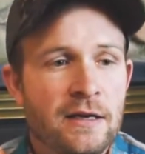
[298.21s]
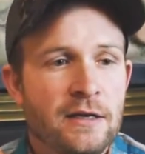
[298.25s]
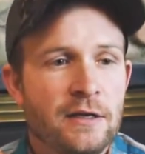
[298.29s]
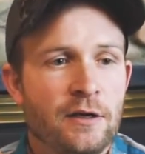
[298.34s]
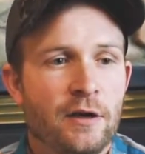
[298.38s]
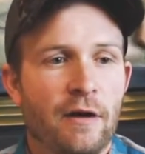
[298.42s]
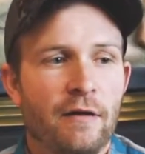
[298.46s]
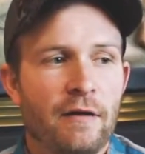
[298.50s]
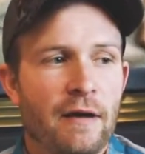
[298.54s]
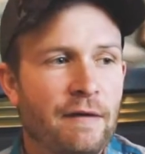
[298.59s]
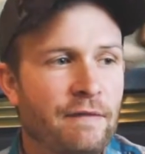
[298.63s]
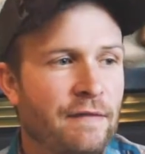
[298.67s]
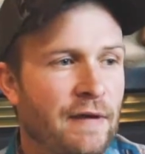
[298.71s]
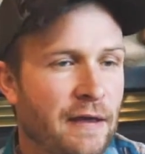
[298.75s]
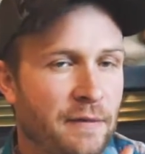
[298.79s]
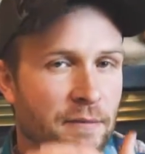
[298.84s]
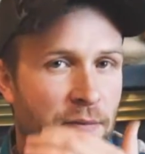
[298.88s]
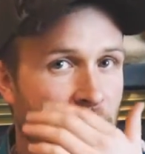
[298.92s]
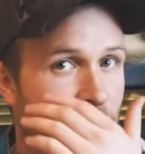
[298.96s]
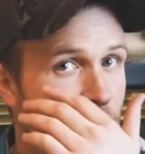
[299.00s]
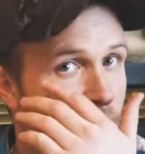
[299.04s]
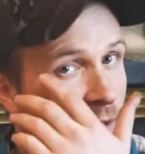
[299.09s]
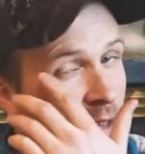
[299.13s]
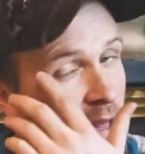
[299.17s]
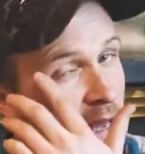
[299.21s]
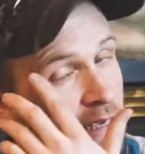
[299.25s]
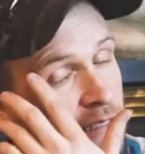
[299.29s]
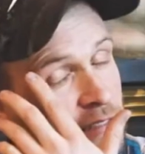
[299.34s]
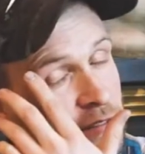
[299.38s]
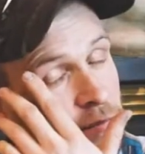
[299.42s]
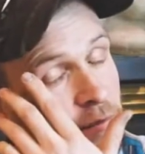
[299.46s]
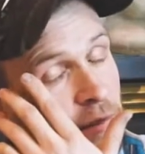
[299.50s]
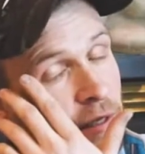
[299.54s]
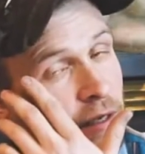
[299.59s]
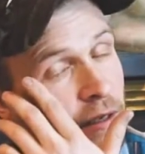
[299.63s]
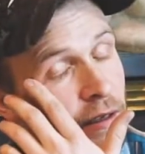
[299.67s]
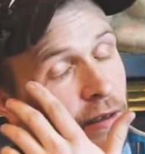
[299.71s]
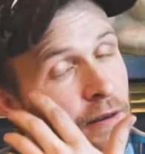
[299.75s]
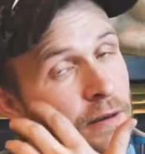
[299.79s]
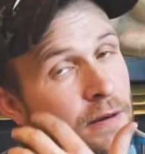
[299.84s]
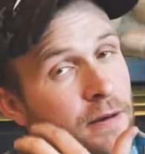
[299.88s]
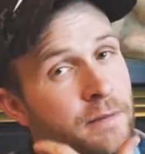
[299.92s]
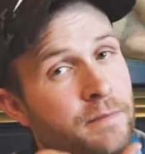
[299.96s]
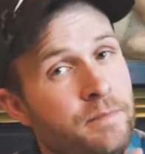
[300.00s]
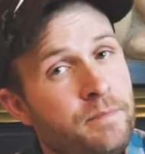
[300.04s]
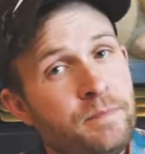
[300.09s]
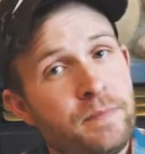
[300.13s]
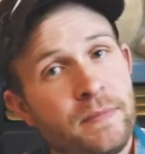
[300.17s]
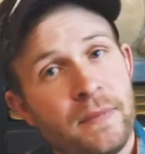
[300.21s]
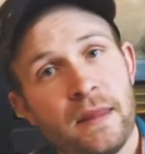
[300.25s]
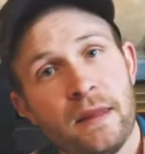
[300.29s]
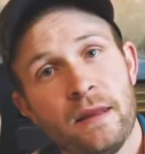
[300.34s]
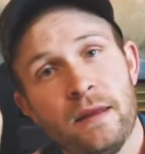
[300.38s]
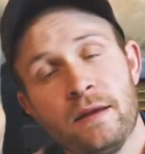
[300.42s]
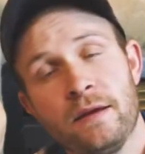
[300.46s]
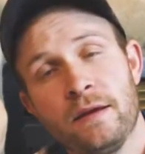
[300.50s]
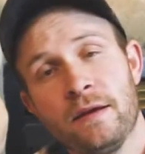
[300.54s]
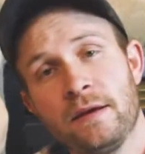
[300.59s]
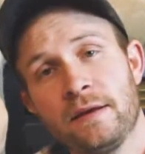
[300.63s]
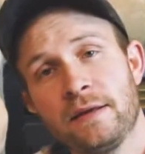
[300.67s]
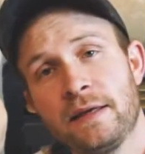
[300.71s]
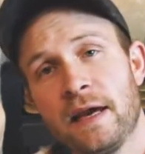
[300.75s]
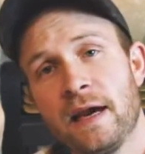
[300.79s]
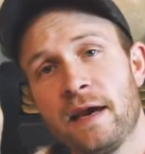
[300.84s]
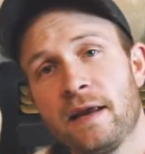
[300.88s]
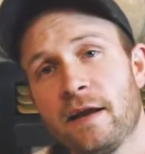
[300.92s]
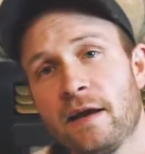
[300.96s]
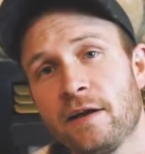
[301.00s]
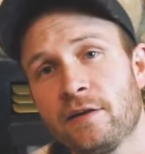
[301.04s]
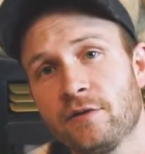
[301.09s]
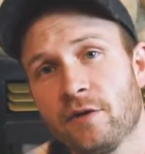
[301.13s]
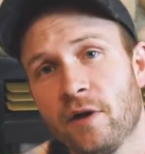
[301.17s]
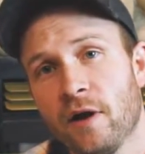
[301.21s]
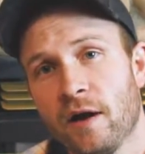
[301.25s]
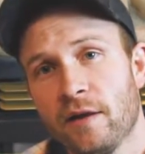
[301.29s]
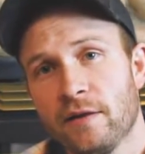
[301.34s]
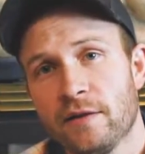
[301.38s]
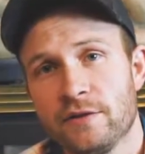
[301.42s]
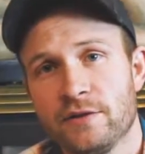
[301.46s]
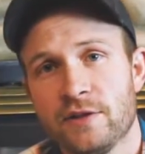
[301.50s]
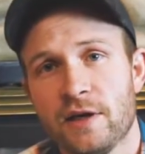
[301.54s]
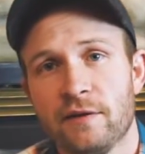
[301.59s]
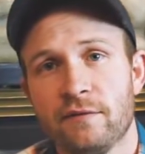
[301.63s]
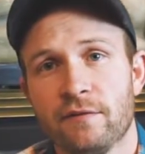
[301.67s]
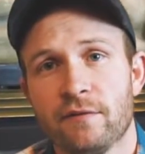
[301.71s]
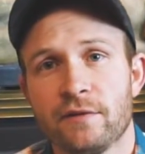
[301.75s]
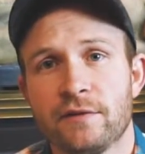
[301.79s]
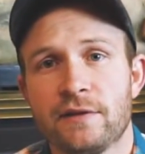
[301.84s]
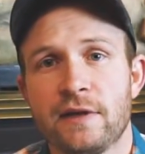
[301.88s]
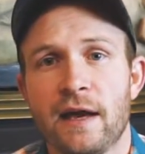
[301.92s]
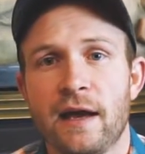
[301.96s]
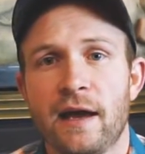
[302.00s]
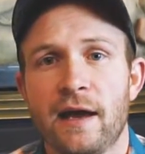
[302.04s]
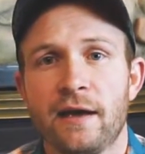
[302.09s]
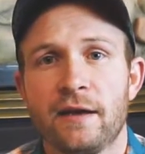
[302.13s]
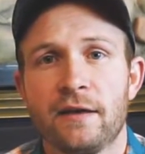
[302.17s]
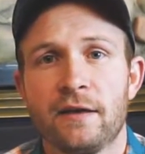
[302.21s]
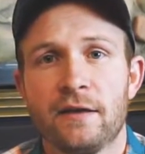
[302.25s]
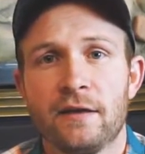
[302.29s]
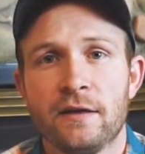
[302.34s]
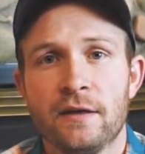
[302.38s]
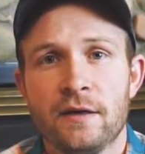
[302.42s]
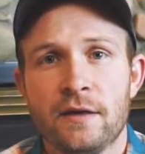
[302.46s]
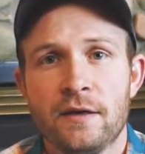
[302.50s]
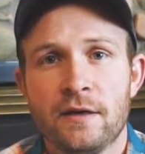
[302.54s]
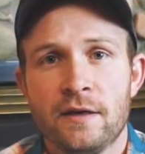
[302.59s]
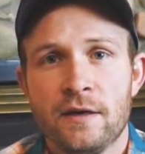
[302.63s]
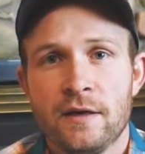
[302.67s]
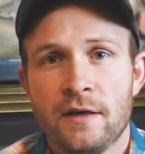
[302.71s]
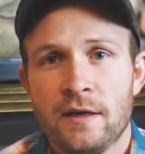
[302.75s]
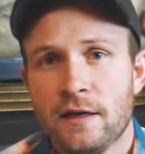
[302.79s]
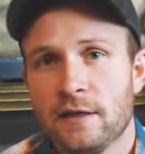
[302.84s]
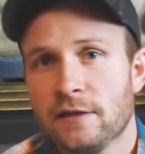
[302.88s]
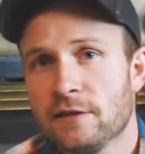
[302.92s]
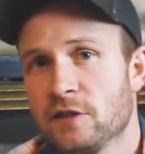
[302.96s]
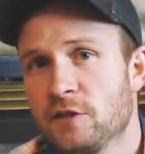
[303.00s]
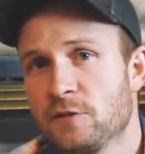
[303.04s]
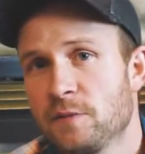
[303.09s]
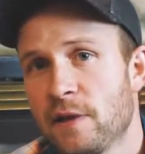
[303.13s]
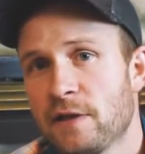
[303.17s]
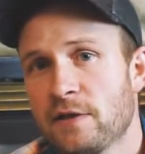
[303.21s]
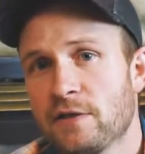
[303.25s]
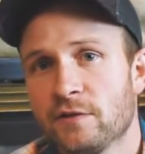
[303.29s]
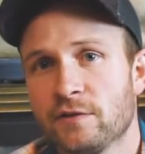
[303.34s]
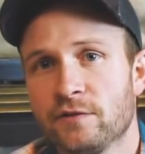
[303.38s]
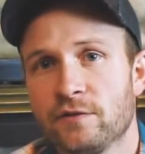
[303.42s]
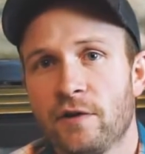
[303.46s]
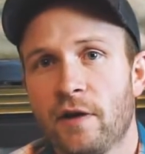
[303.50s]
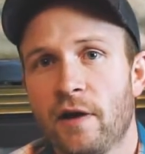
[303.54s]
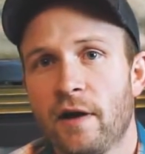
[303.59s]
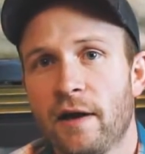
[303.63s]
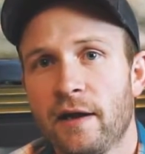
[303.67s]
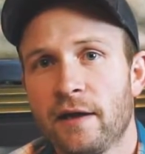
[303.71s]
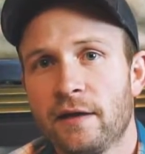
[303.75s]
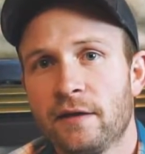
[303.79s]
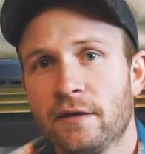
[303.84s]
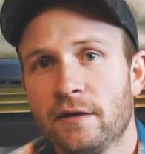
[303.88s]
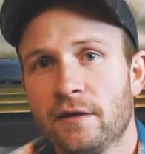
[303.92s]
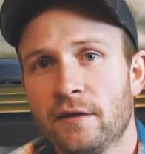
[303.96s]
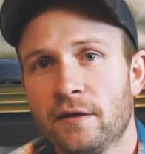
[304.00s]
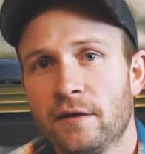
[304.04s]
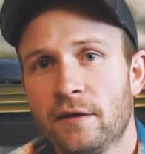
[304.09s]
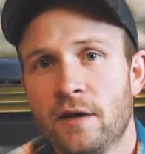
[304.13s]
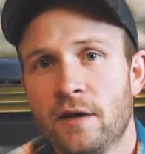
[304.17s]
I've had people ask me, can I draw the general tag in the special drawing